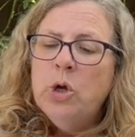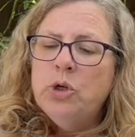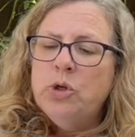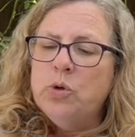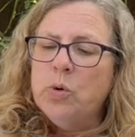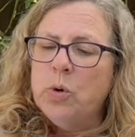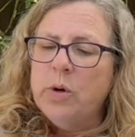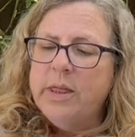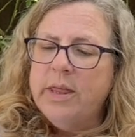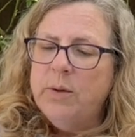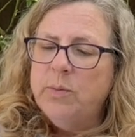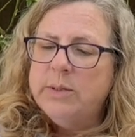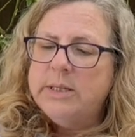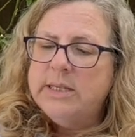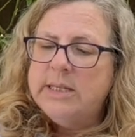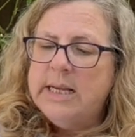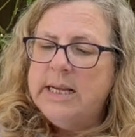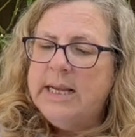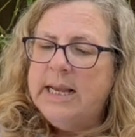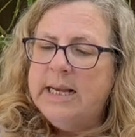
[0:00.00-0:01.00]
Dorothy was
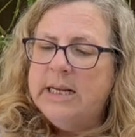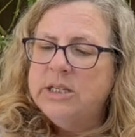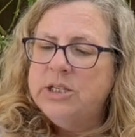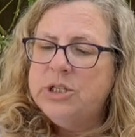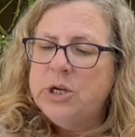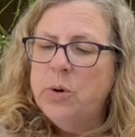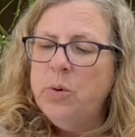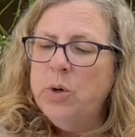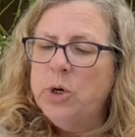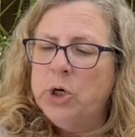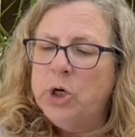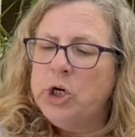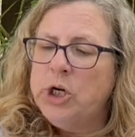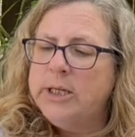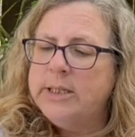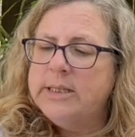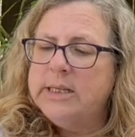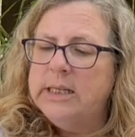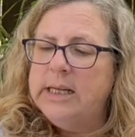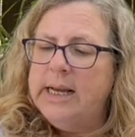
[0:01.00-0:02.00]
thinking so
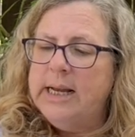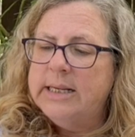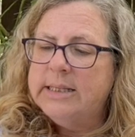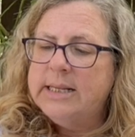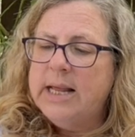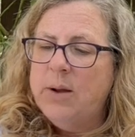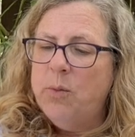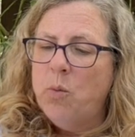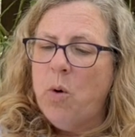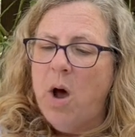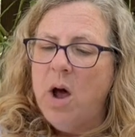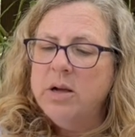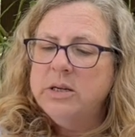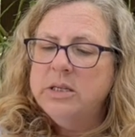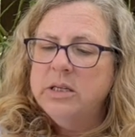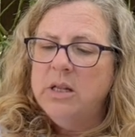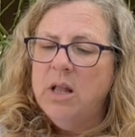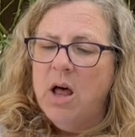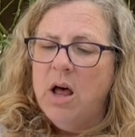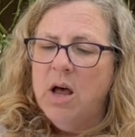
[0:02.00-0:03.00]
earnestly as they
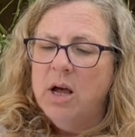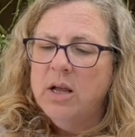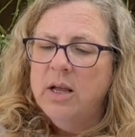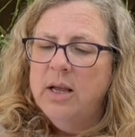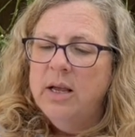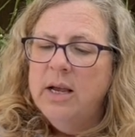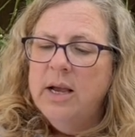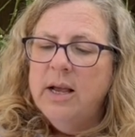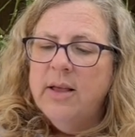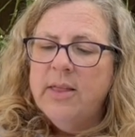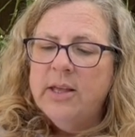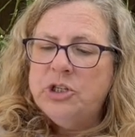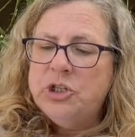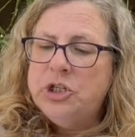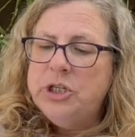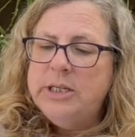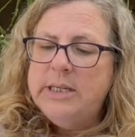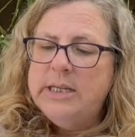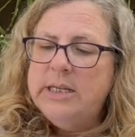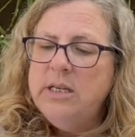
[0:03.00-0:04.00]
walked along that
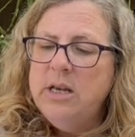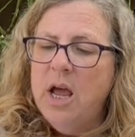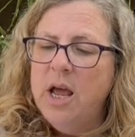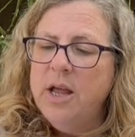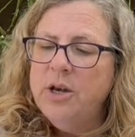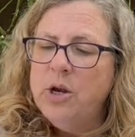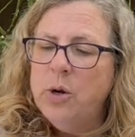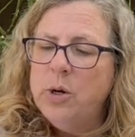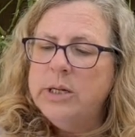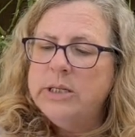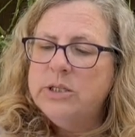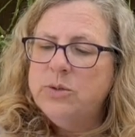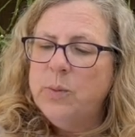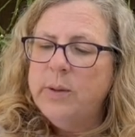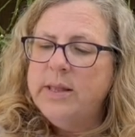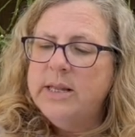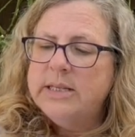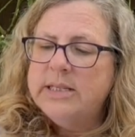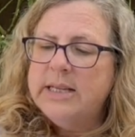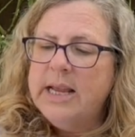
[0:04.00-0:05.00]
she did not notice
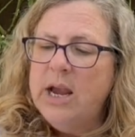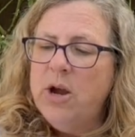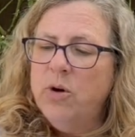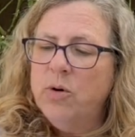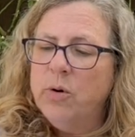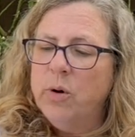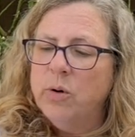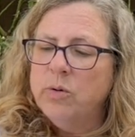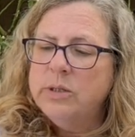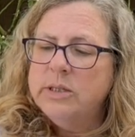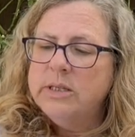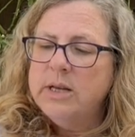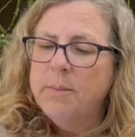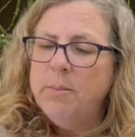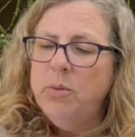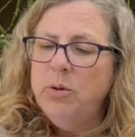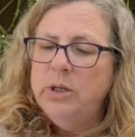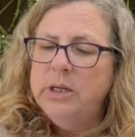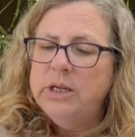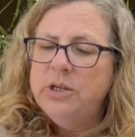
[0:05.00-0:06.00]
when the Scarecrow
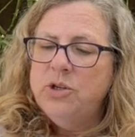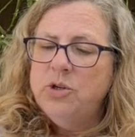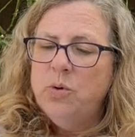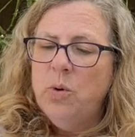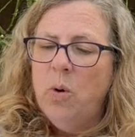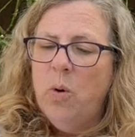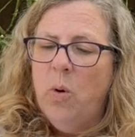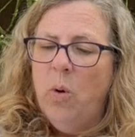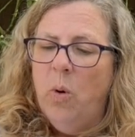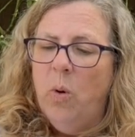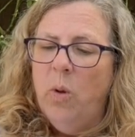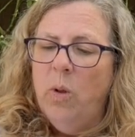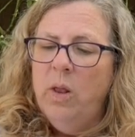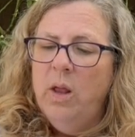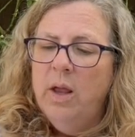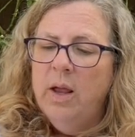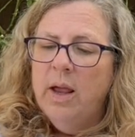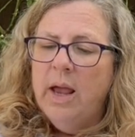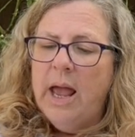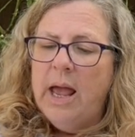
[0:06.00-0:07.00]
stumbled into a
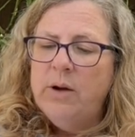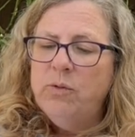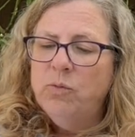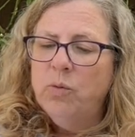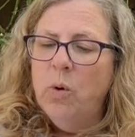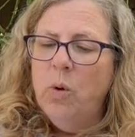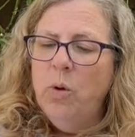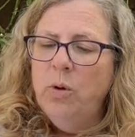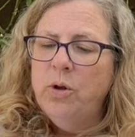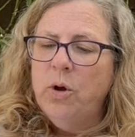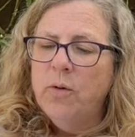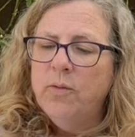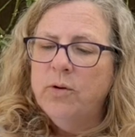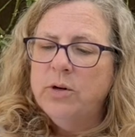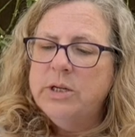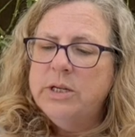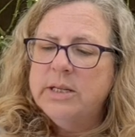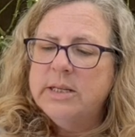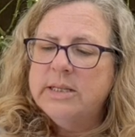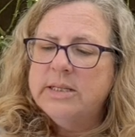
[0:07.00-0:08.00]
hole and rolled
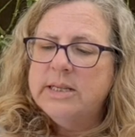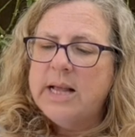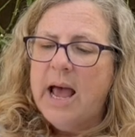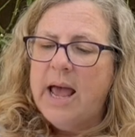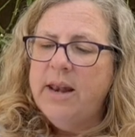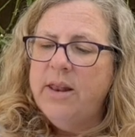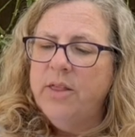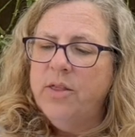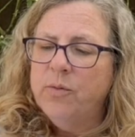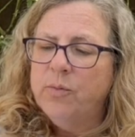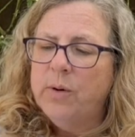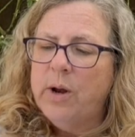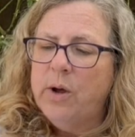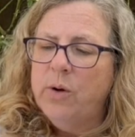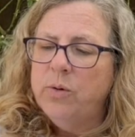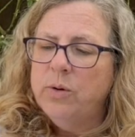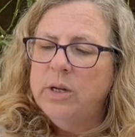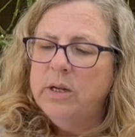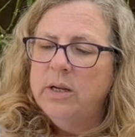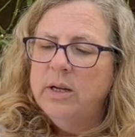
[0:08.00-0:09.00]
over to the side of the
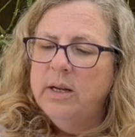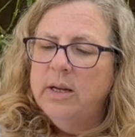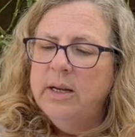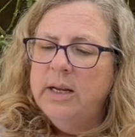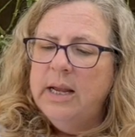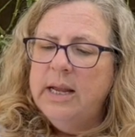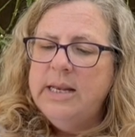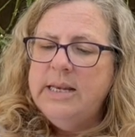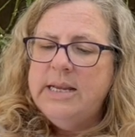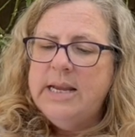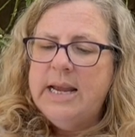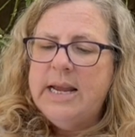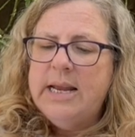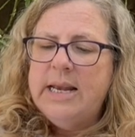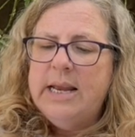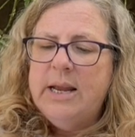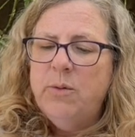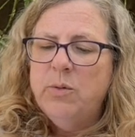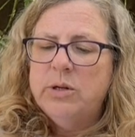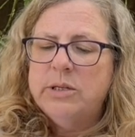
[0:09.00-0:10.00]
road.
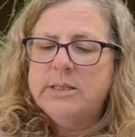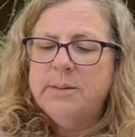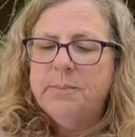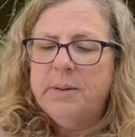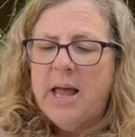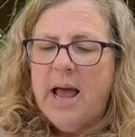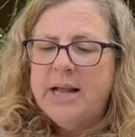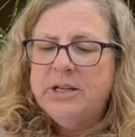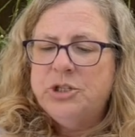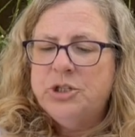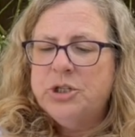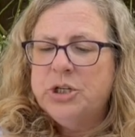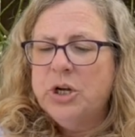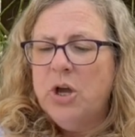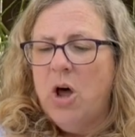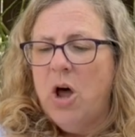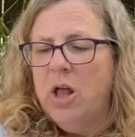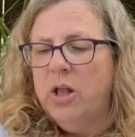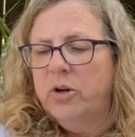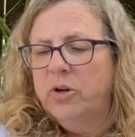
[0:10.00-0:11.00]
Indeed, he was obliged to
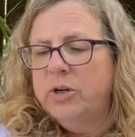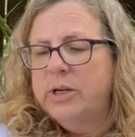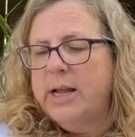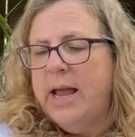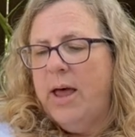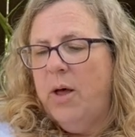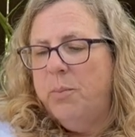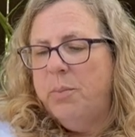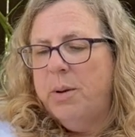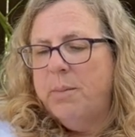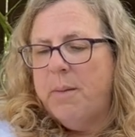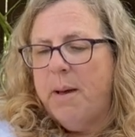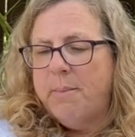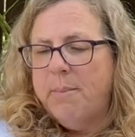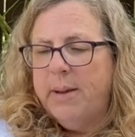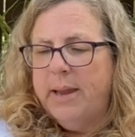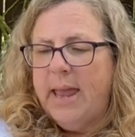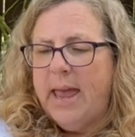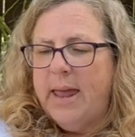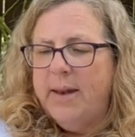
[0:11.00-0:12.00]
call her to help him
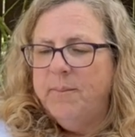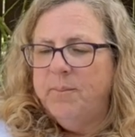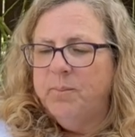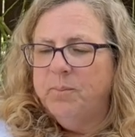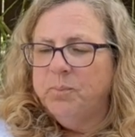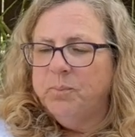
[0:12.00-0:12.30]
up again.